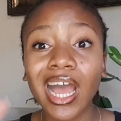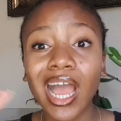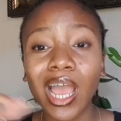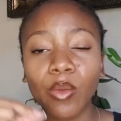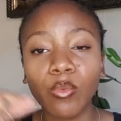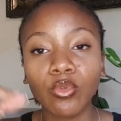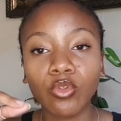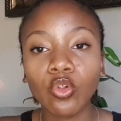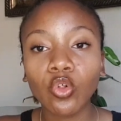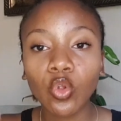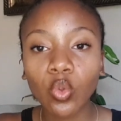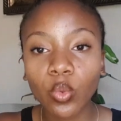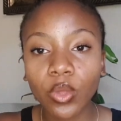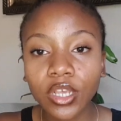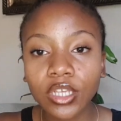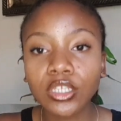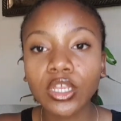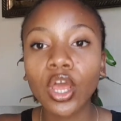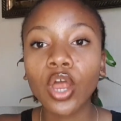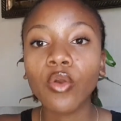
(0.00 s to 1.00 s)
I will
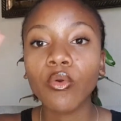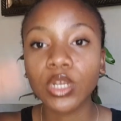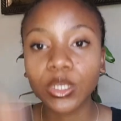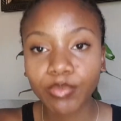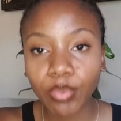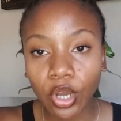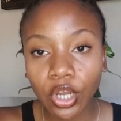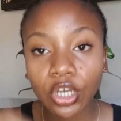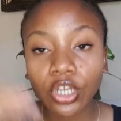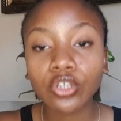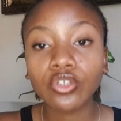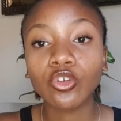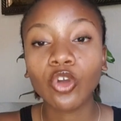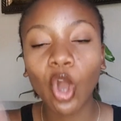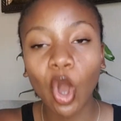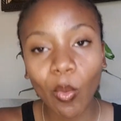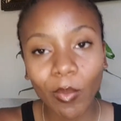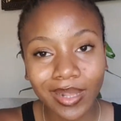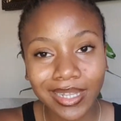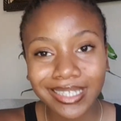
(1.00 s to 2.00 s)
always respond to
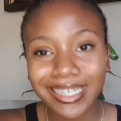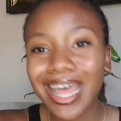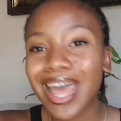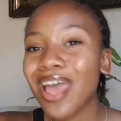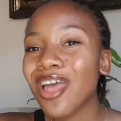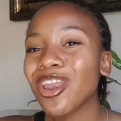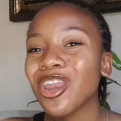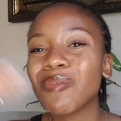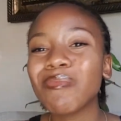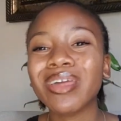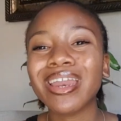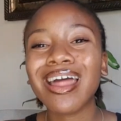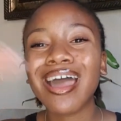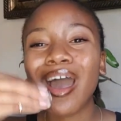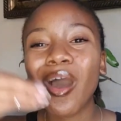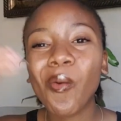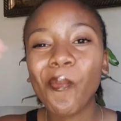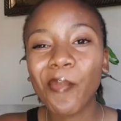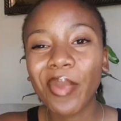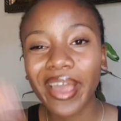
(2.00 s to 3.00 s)
comments, no matter
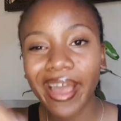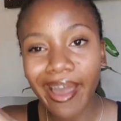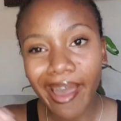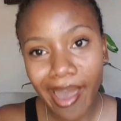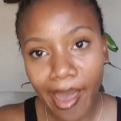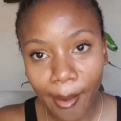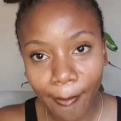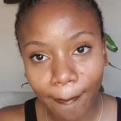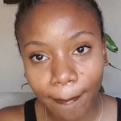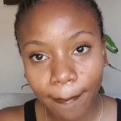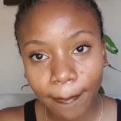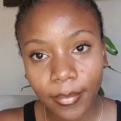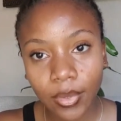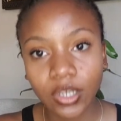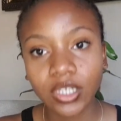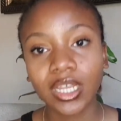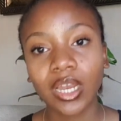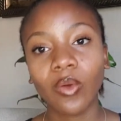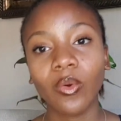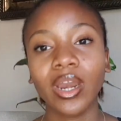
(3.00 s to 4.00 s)
how big I am,
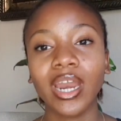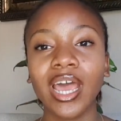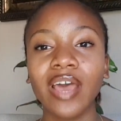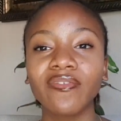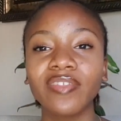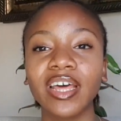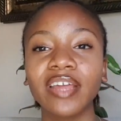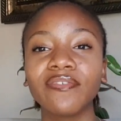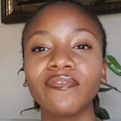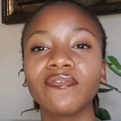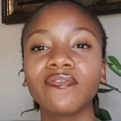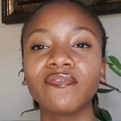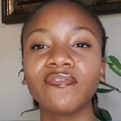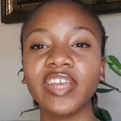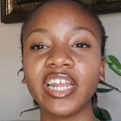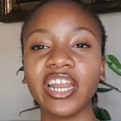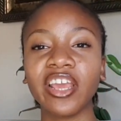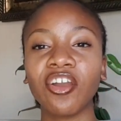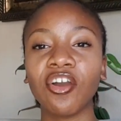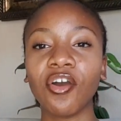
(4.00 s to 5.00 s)
because I don't want to have that
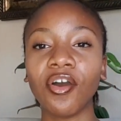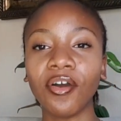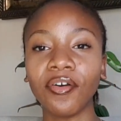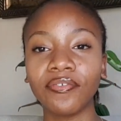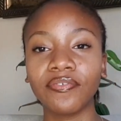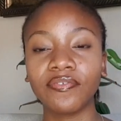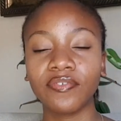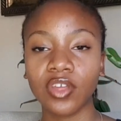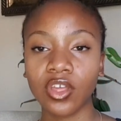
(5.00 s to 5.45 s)
feeling of,